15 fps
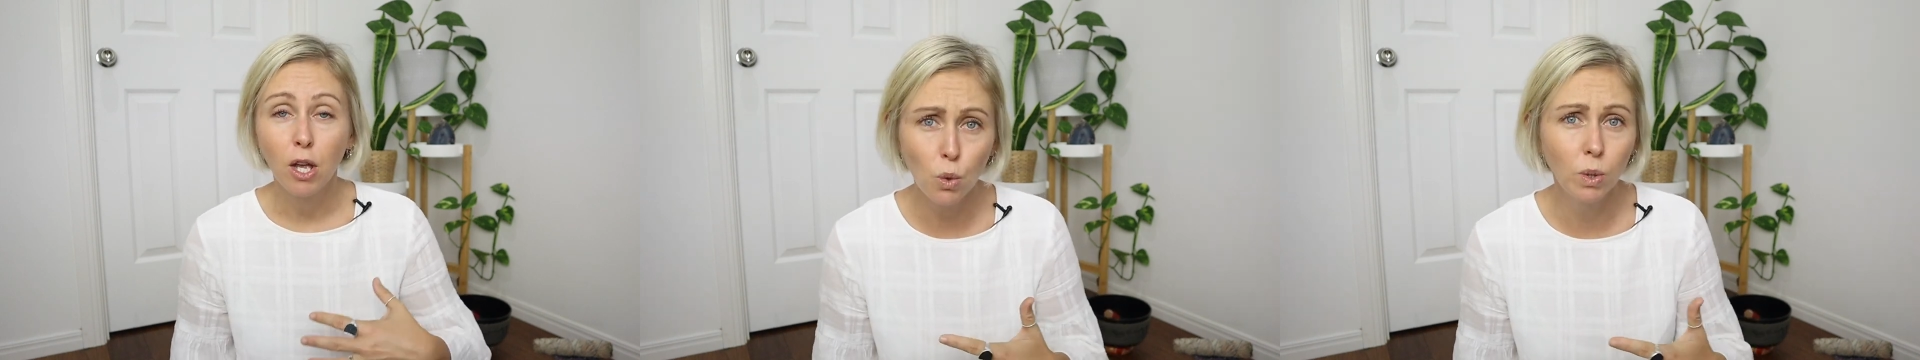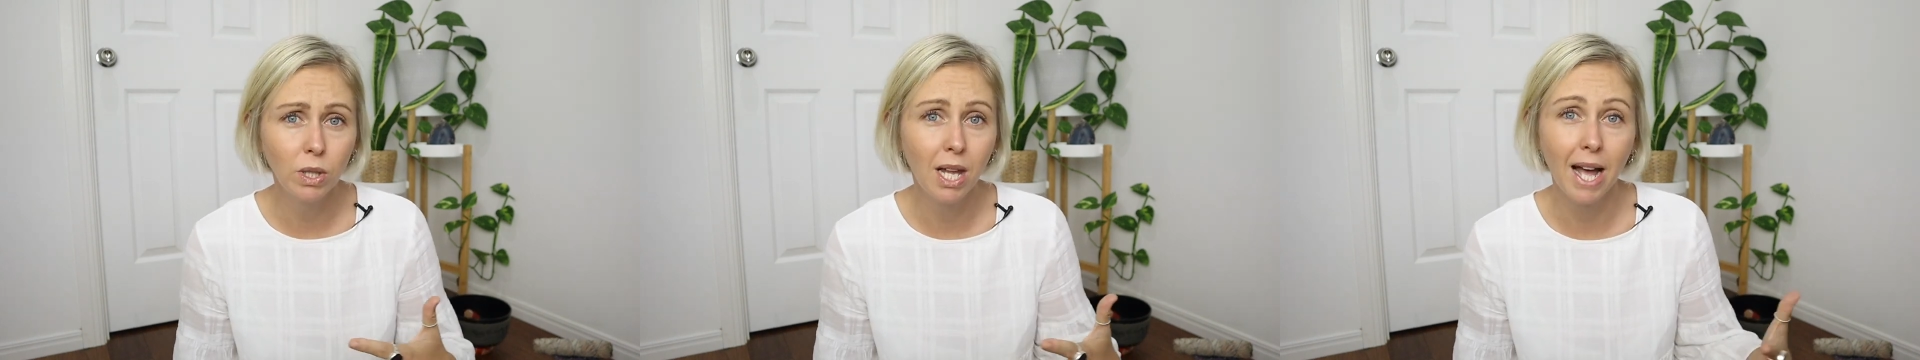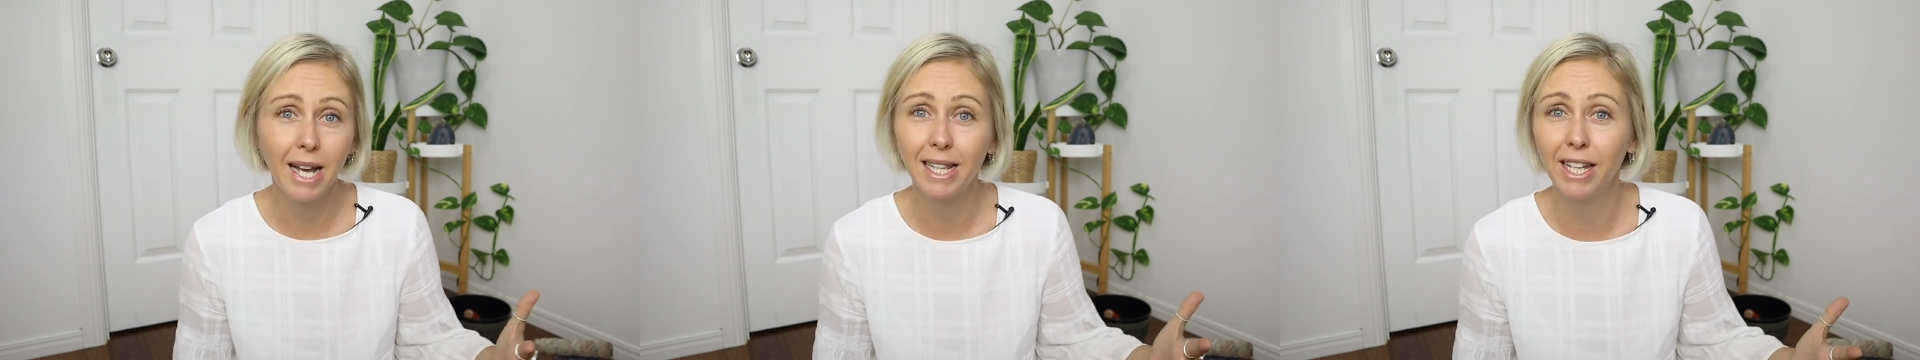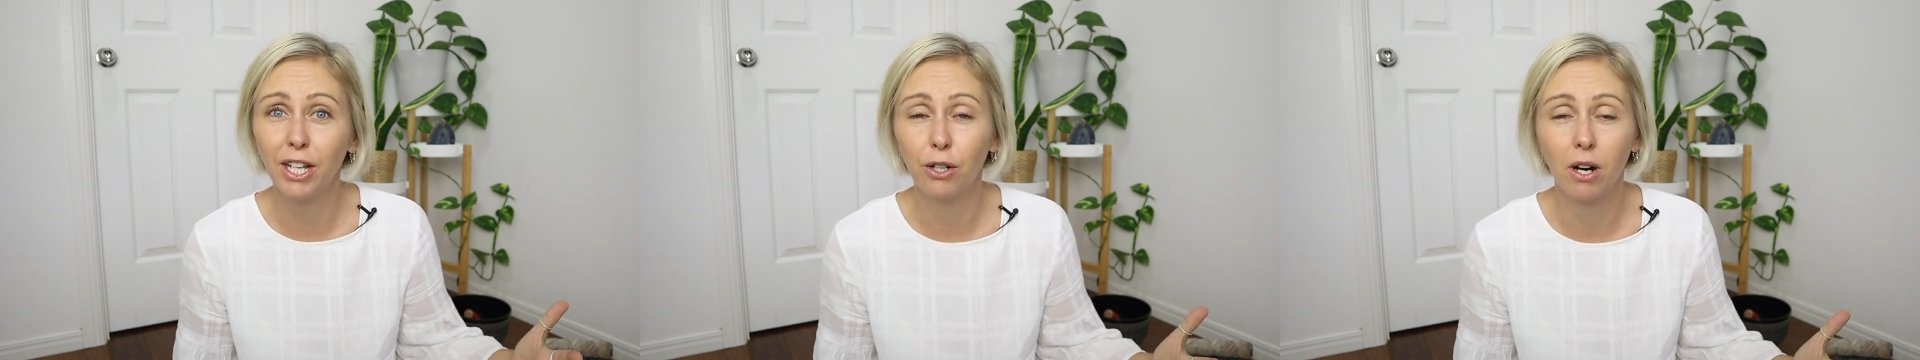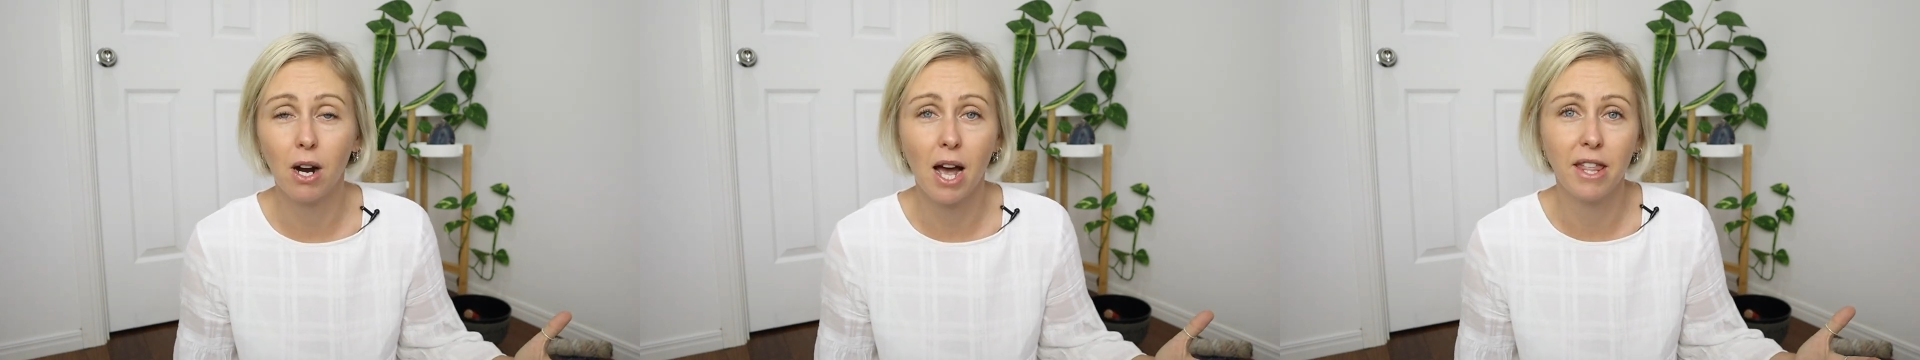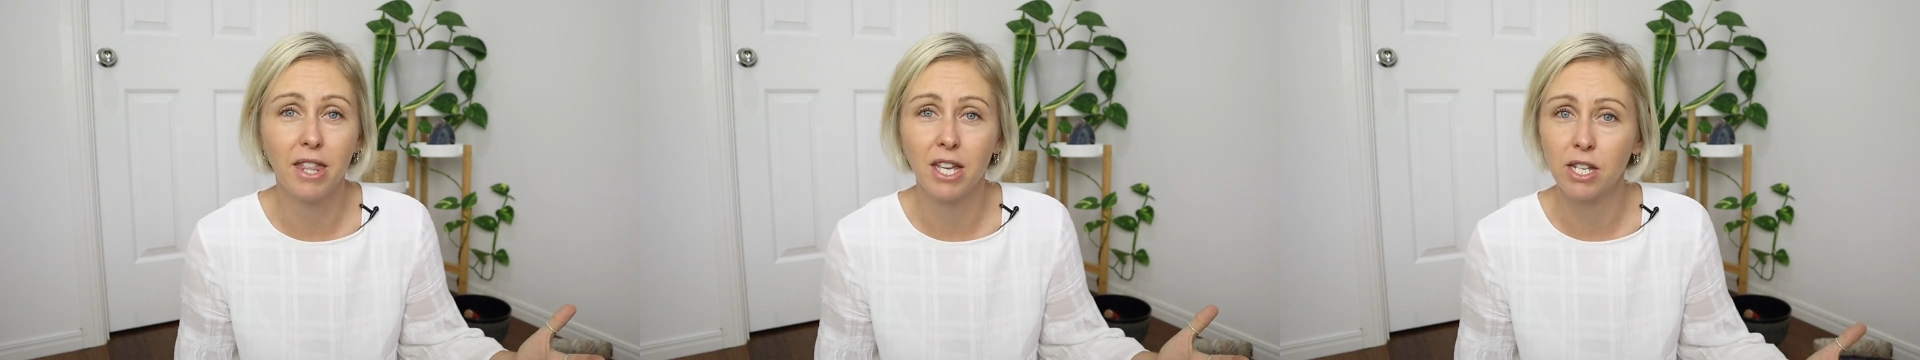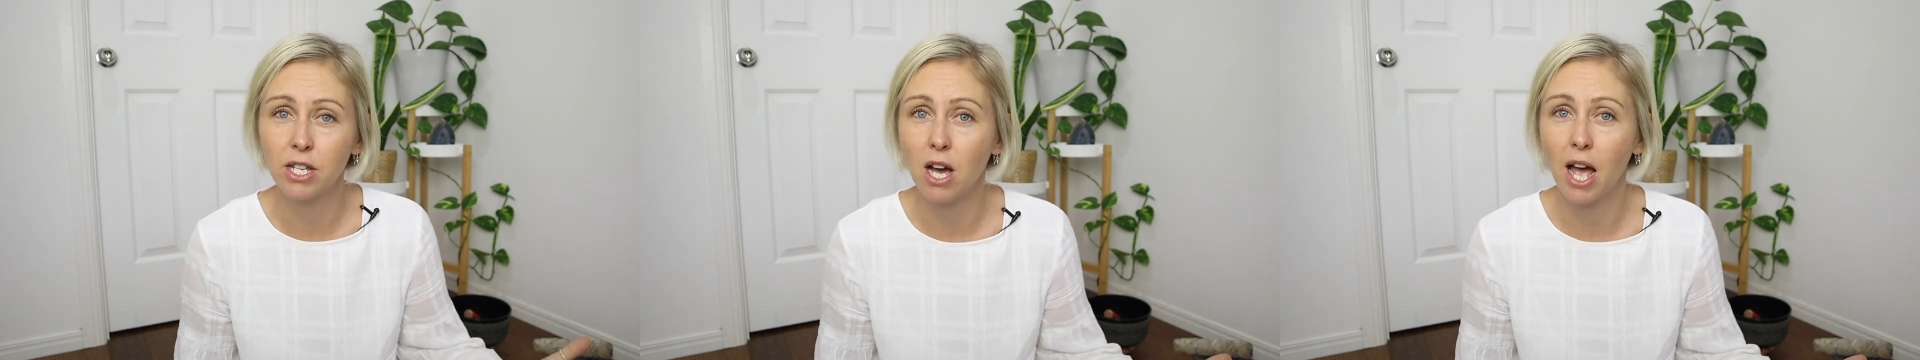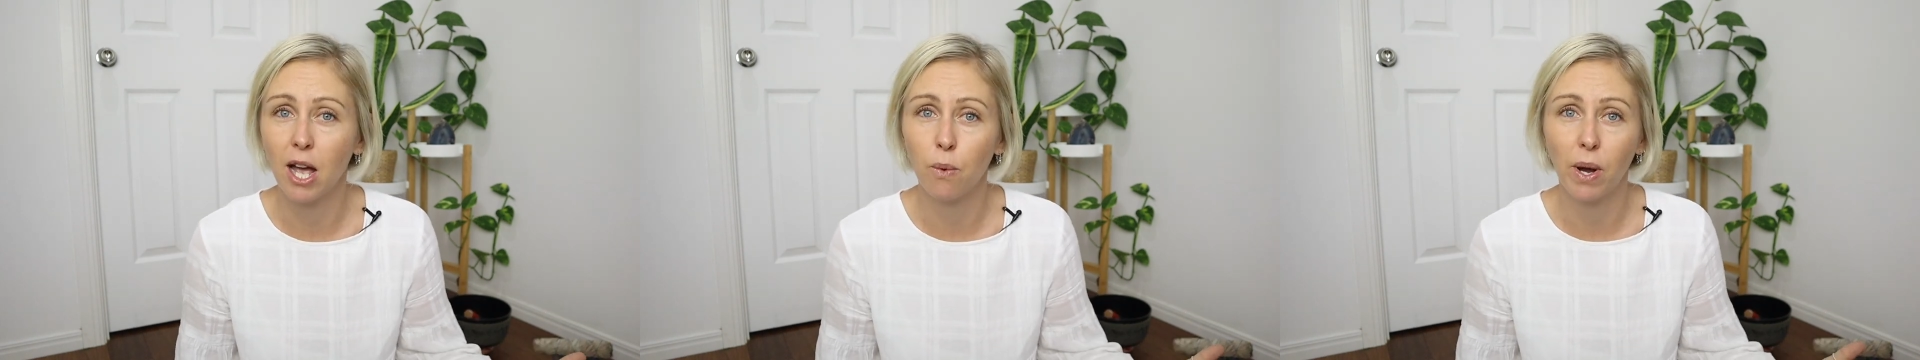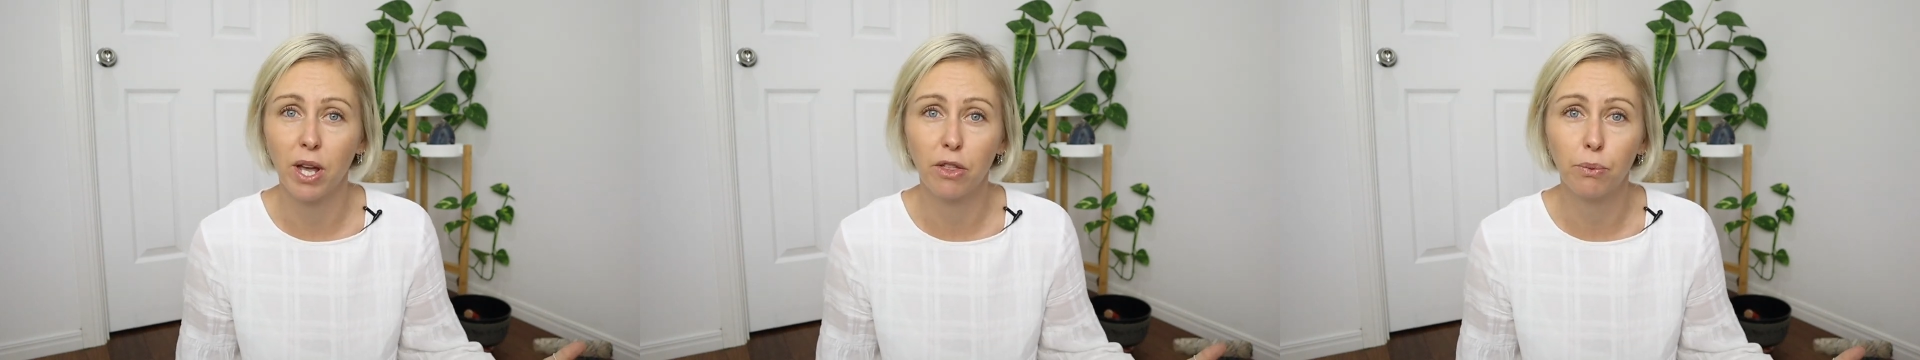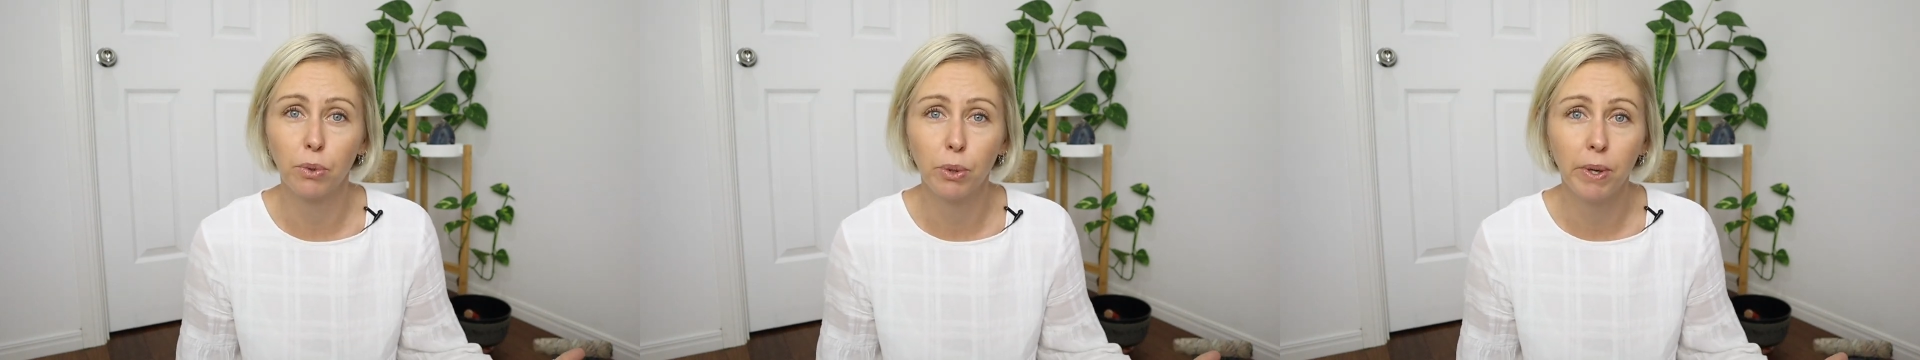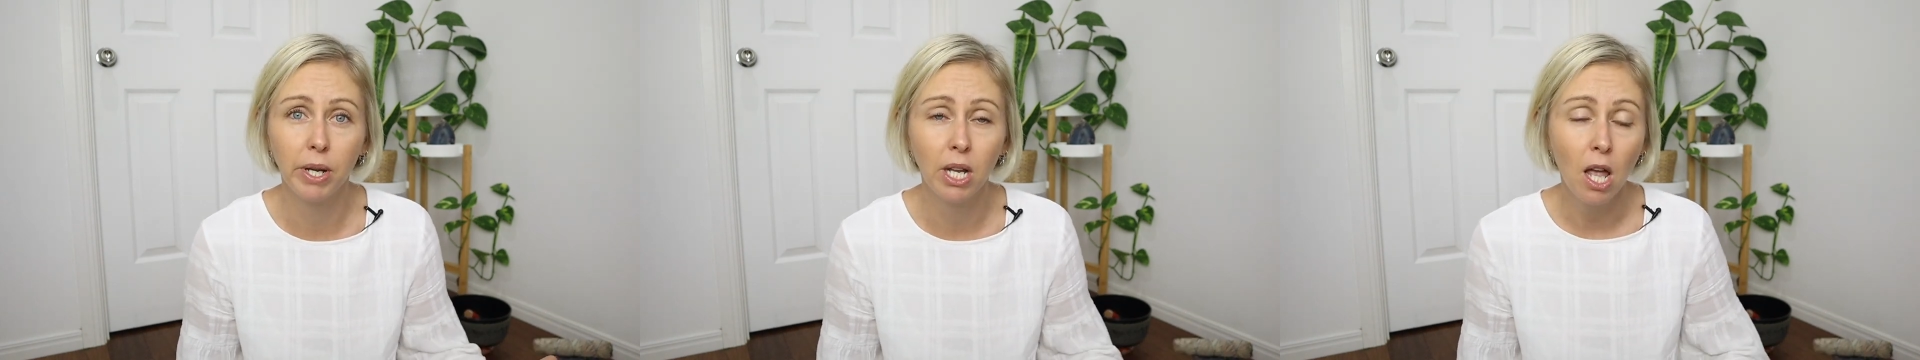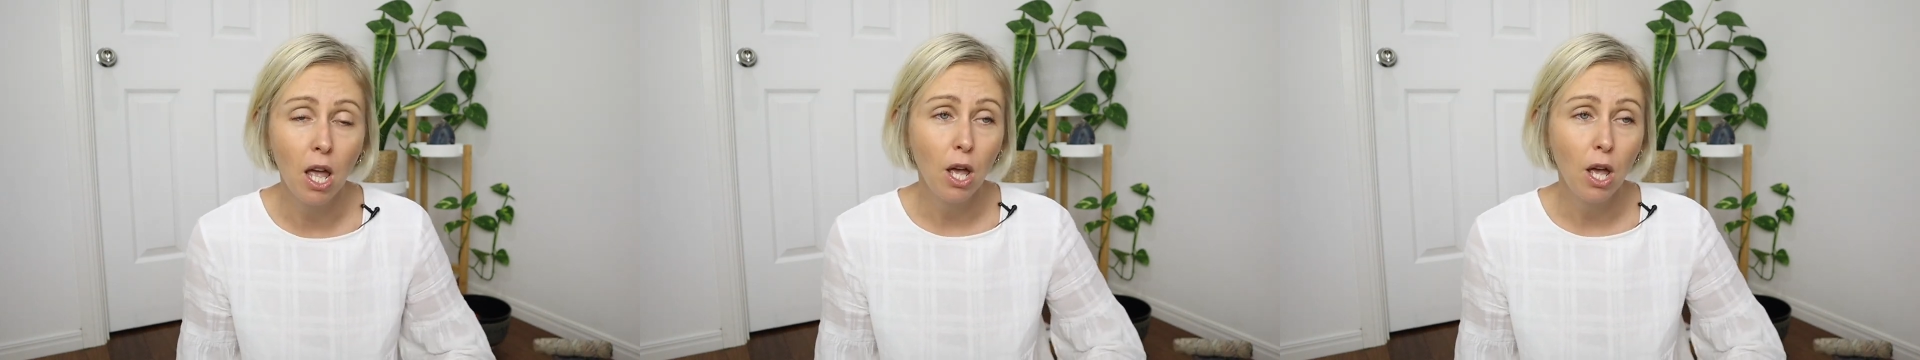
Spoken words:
You will likely cry the entire way through it.